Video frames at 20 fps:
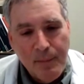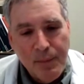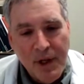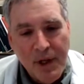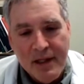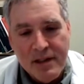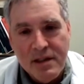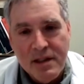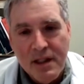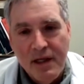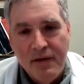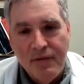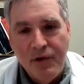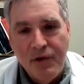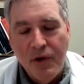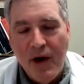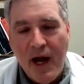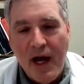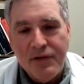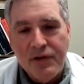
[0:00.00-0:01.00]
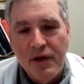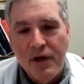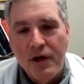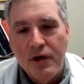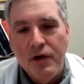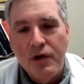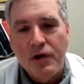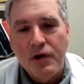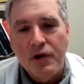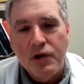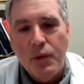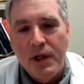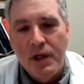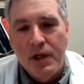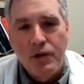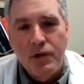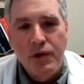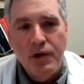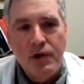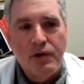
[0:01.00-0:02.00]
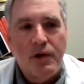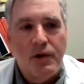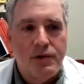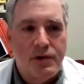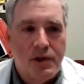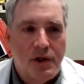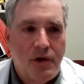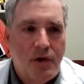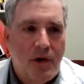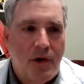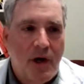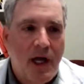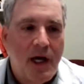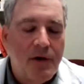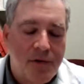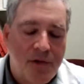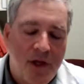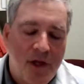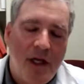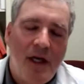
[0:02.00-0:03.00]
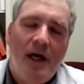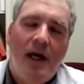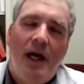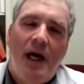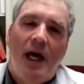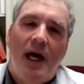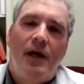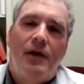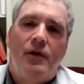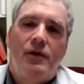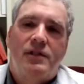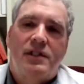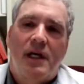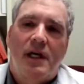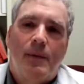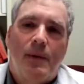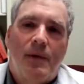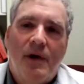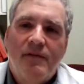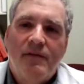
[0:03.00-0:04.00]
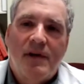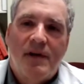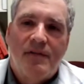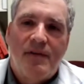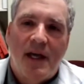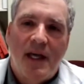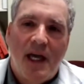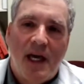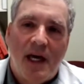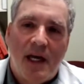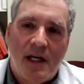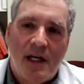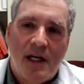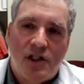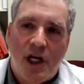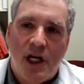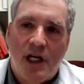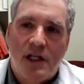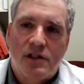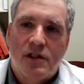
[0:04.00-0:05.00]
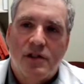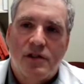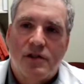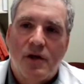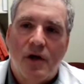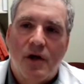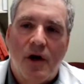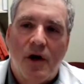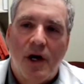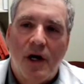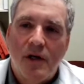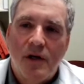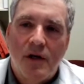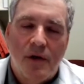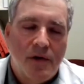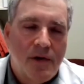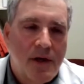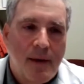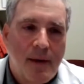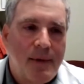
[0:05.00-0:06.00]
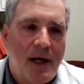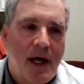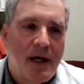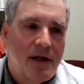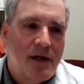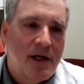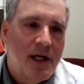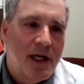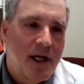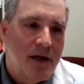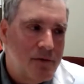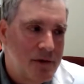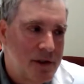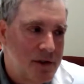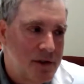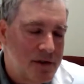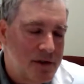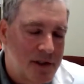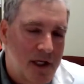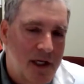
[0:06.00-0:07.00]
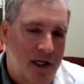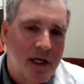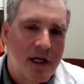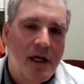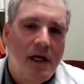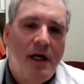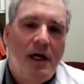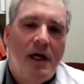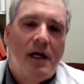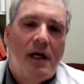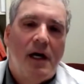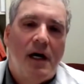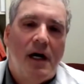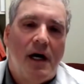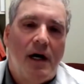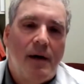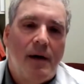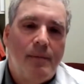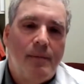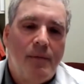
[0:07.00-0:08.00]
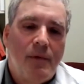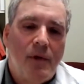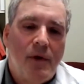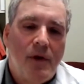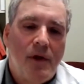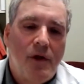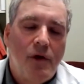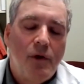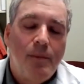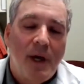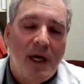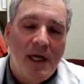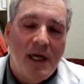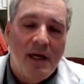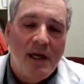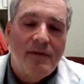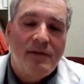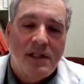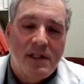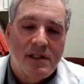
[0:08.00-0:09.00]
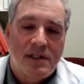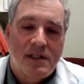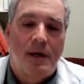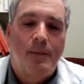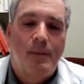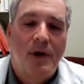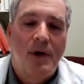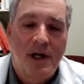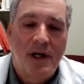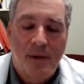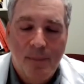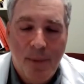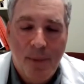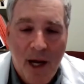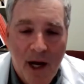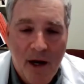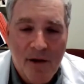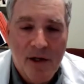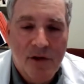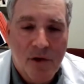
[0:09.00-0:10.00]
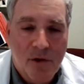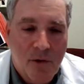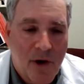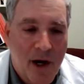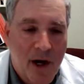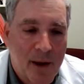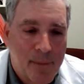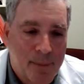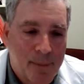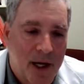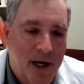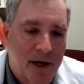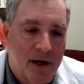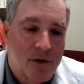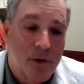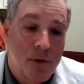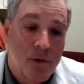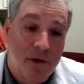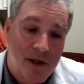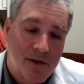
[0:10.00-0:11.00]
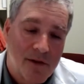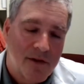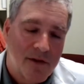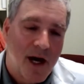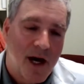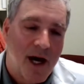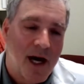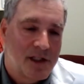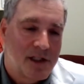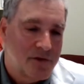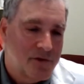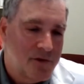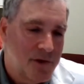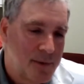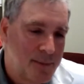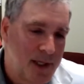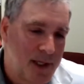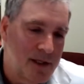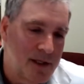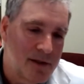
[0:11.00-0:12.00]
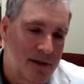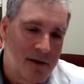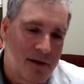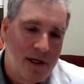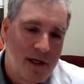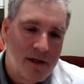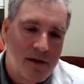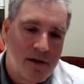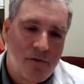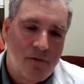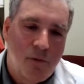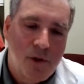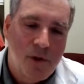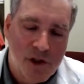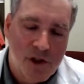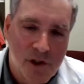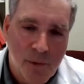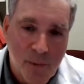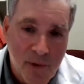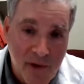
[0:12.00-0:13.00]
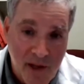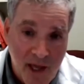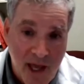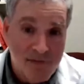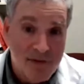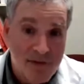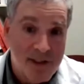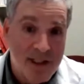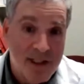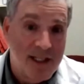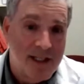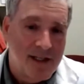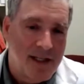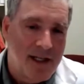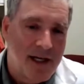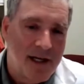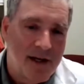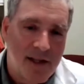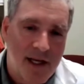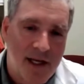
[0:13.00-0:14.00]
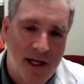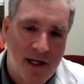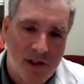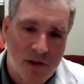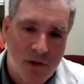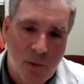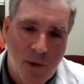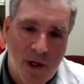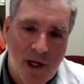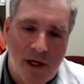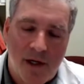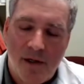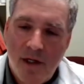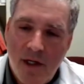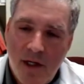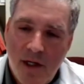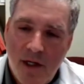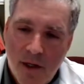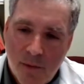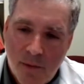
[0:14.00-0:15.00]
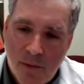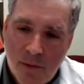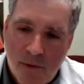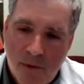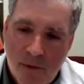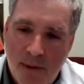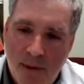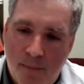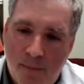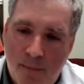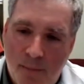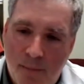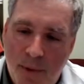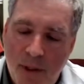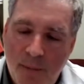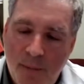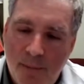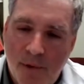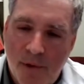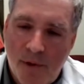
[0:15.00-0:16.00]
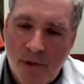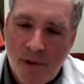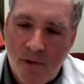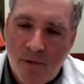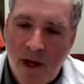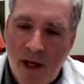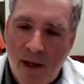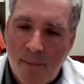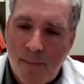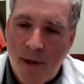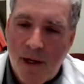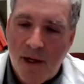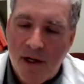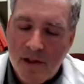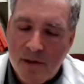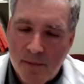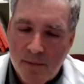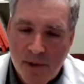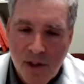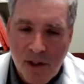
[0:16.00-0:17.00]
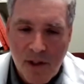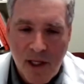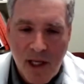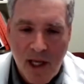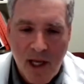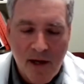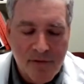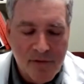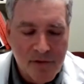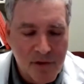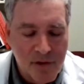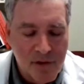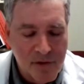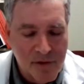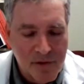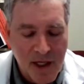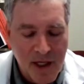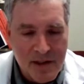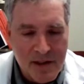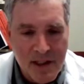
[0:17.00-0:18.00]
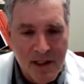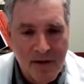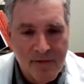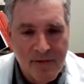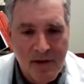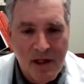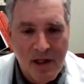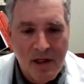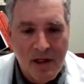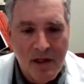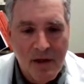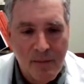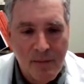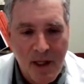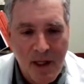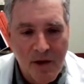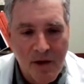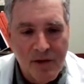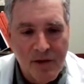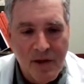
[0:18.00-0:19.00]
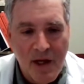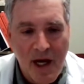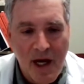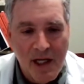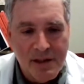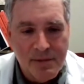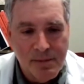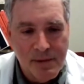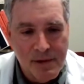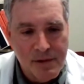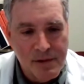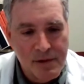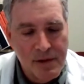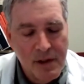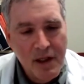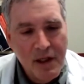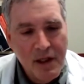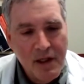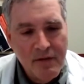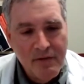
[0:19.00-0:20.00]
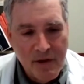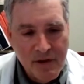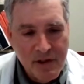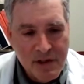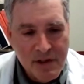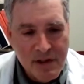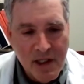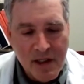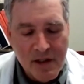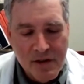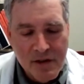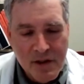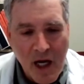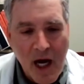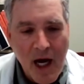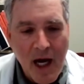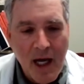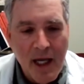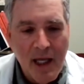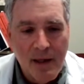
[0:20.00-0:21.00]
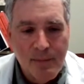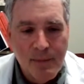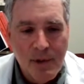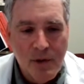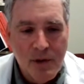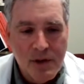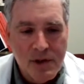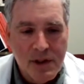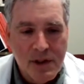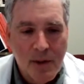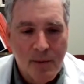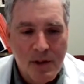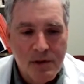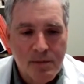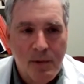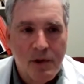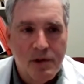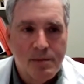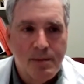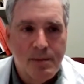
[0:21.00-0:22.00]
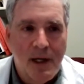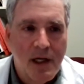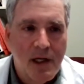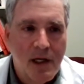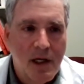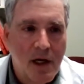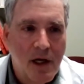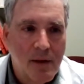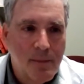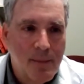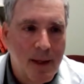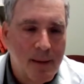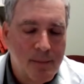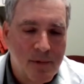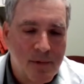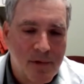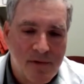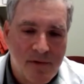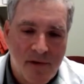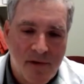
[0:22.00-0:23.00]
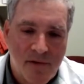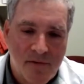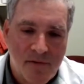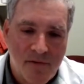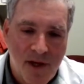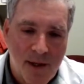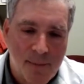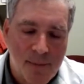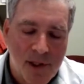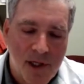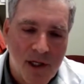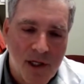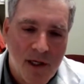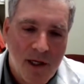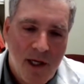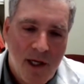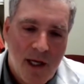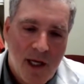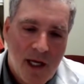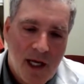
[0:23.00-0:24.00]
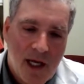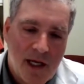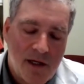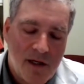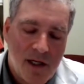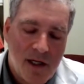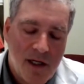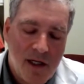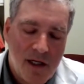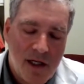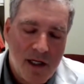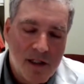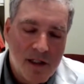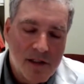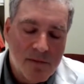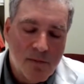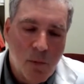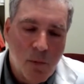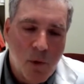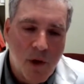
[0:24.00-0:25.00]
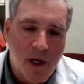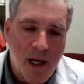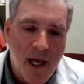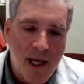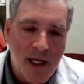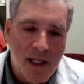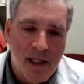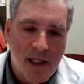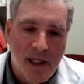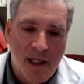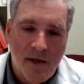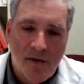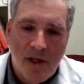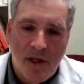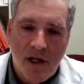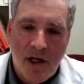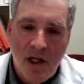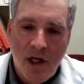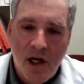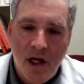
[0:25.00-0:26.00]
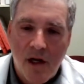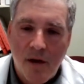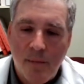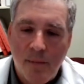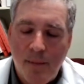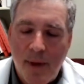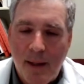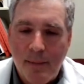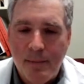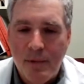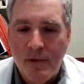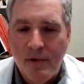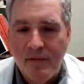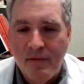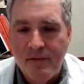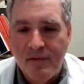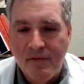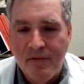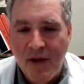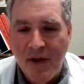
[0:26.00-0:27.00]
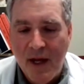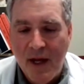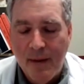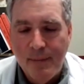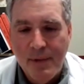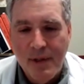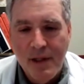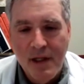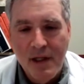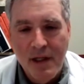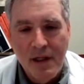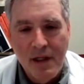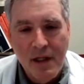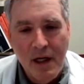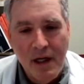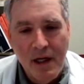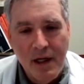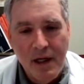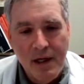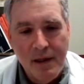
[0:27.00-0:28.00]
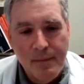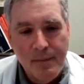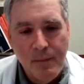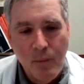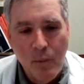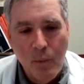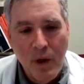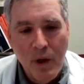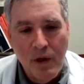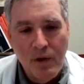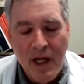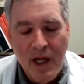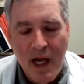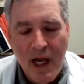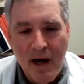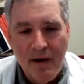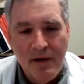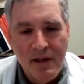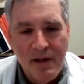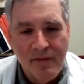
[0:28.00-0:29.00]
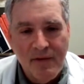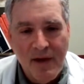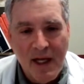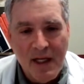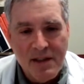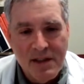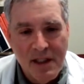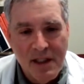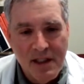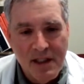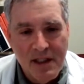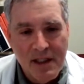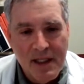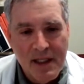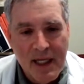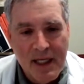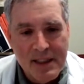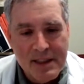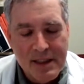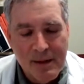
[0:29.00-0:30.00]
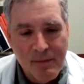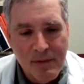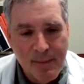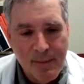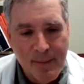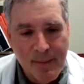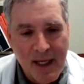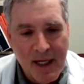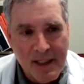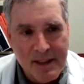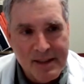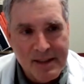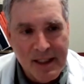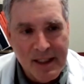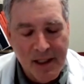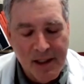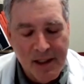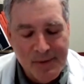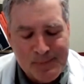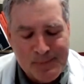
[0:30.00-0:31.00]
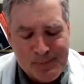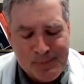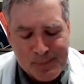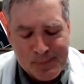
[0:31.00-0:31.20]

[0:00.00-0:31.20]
Plus, if you're out there and you're a 22-year-old and you're healthy, and you say, well, even if I get it, chances are, that I'm not going to get real sick. You may give it to someone, a parent, a grandparent, who then dies from it. And unfortunately, we have seen a lot of that as well with people and grandparents, particularly after Thanksgiving, here in the hospital, very sick, dying because they were exposed by a young member of their family. And it is more likely that a young member of the family will carry the vaccine in an asymptomatic state.